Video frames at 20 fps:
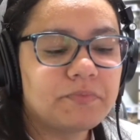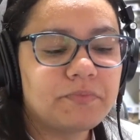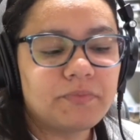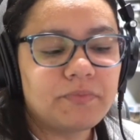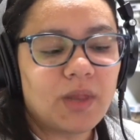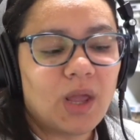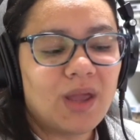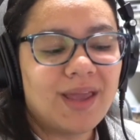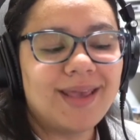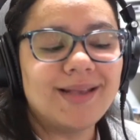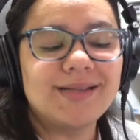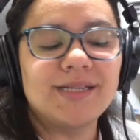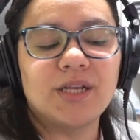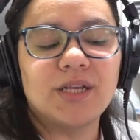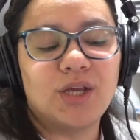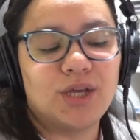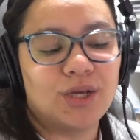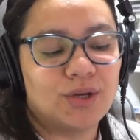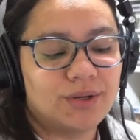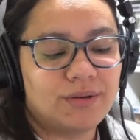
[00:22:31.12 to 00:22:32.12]
He's
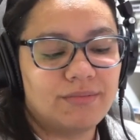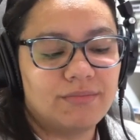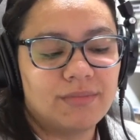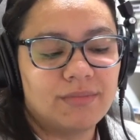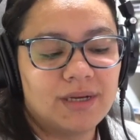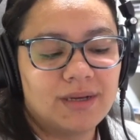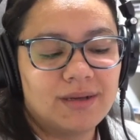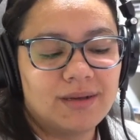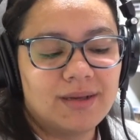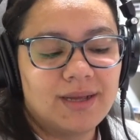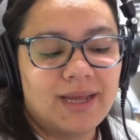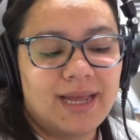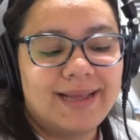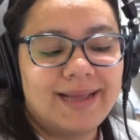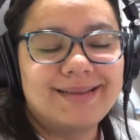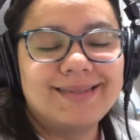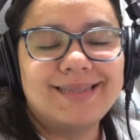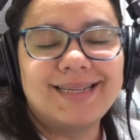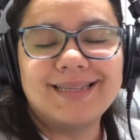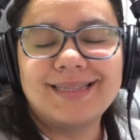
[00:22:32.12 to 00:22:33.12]
cute.
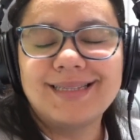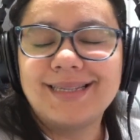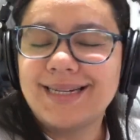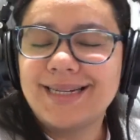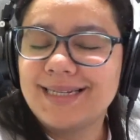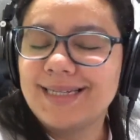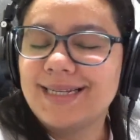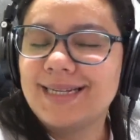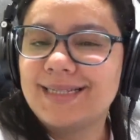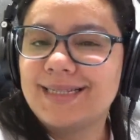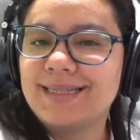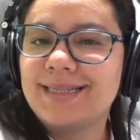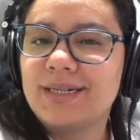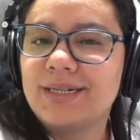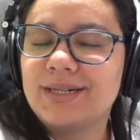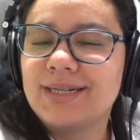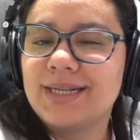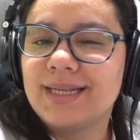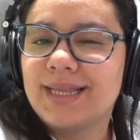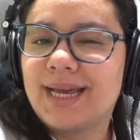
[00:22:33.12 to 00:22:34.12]
Did not
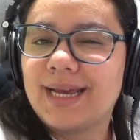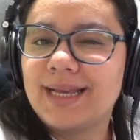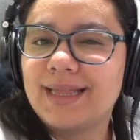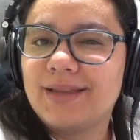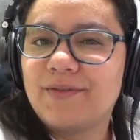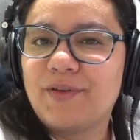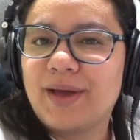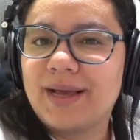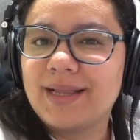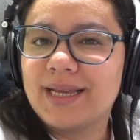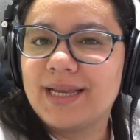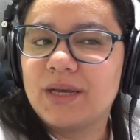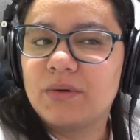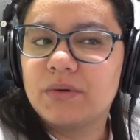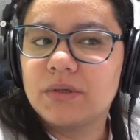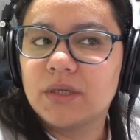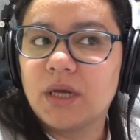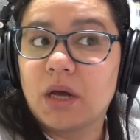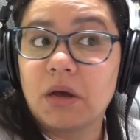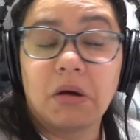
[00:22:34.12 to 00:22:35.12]
necessarily like the fact that he
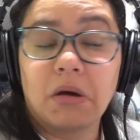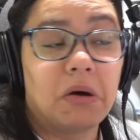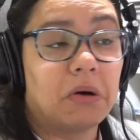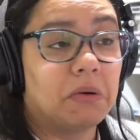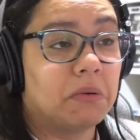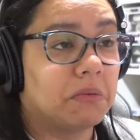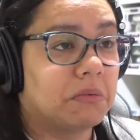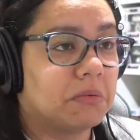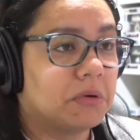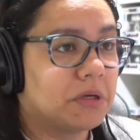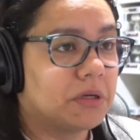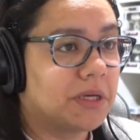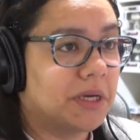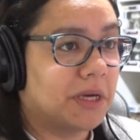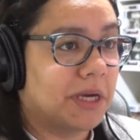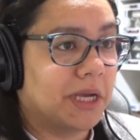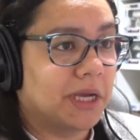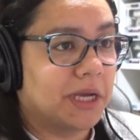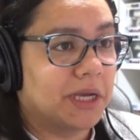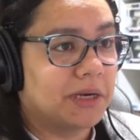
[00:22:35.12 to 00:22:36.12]
was like, oh, were you
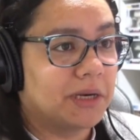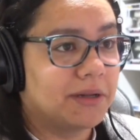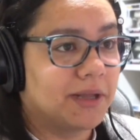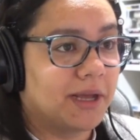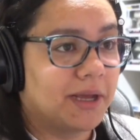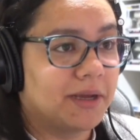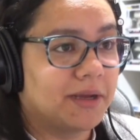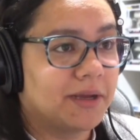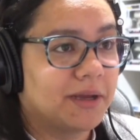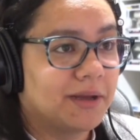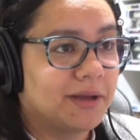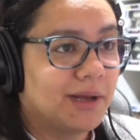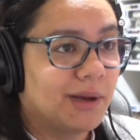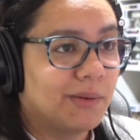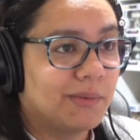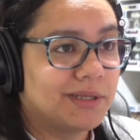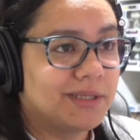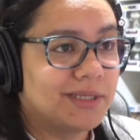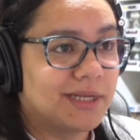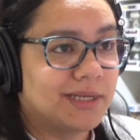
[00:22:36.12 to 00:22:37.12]
hanging, like,
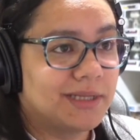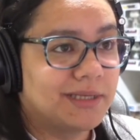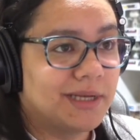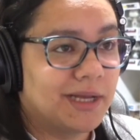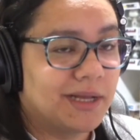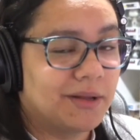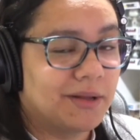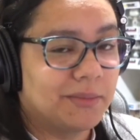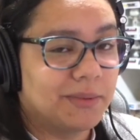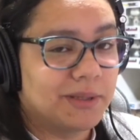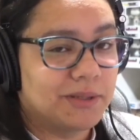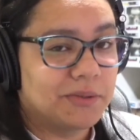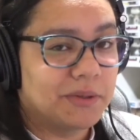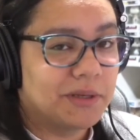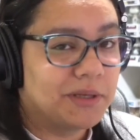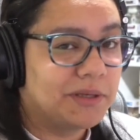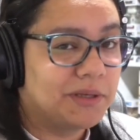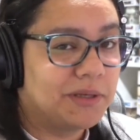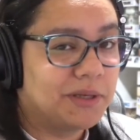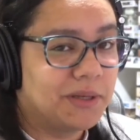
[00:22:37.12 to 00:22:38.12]
what's the deal
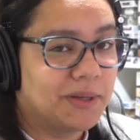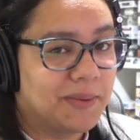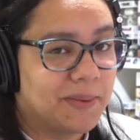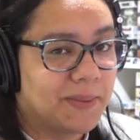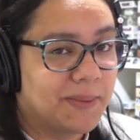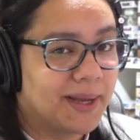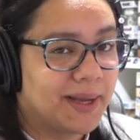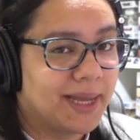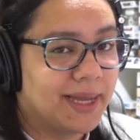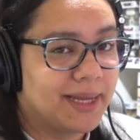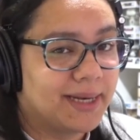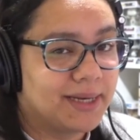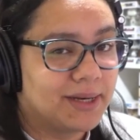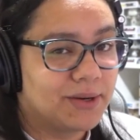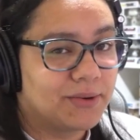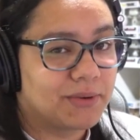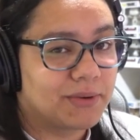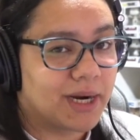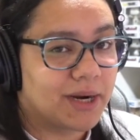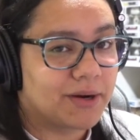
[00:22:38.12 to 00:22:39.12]
between you and
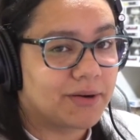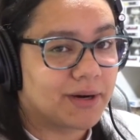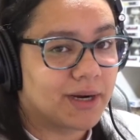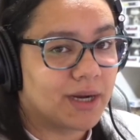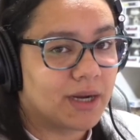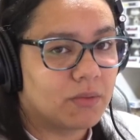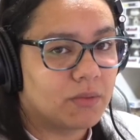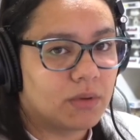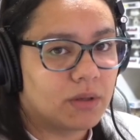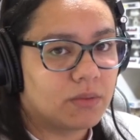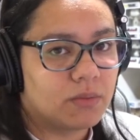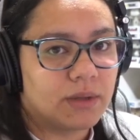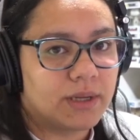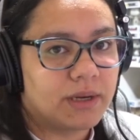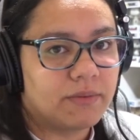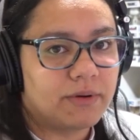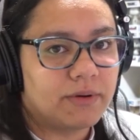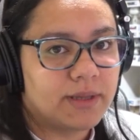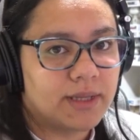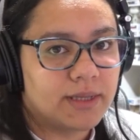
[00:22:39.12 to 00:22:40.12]
Gregory? Well,
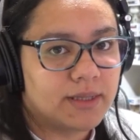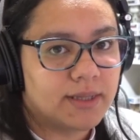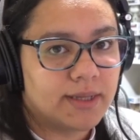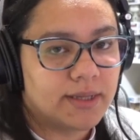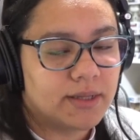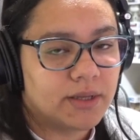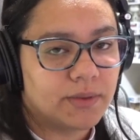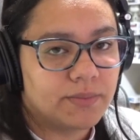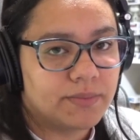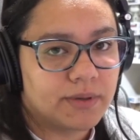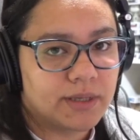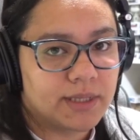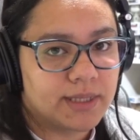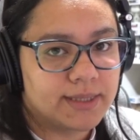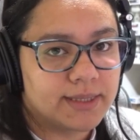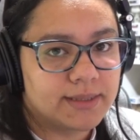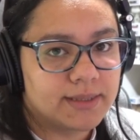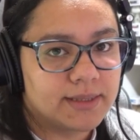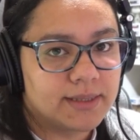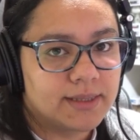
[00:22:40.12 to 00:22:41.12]
whatever the deal it
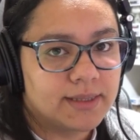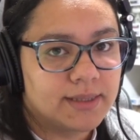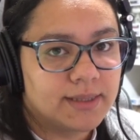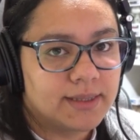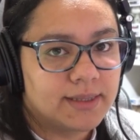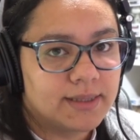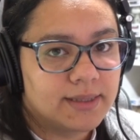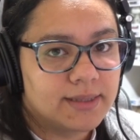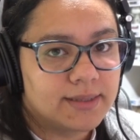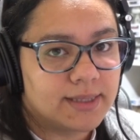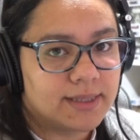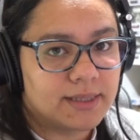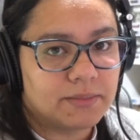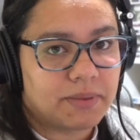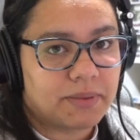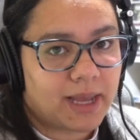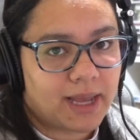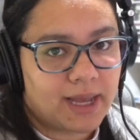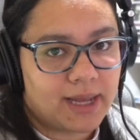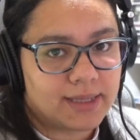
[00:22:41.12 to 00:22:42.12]
was, it's in the
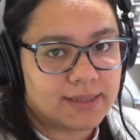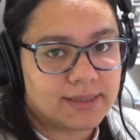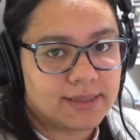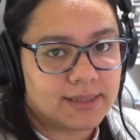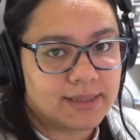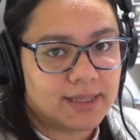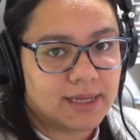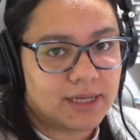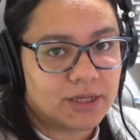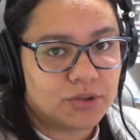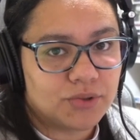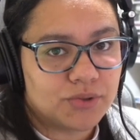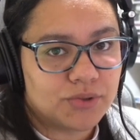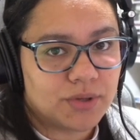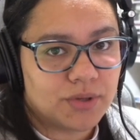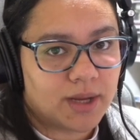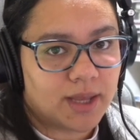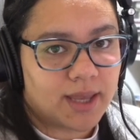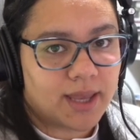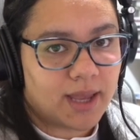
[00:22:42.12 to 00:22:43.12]
past, and, like, you
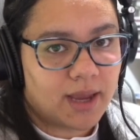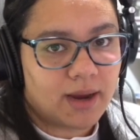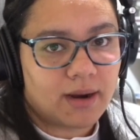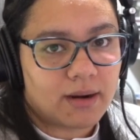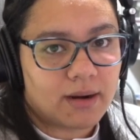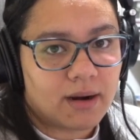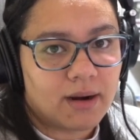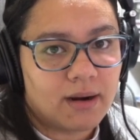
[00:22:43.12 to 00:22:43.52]
shouldn't care,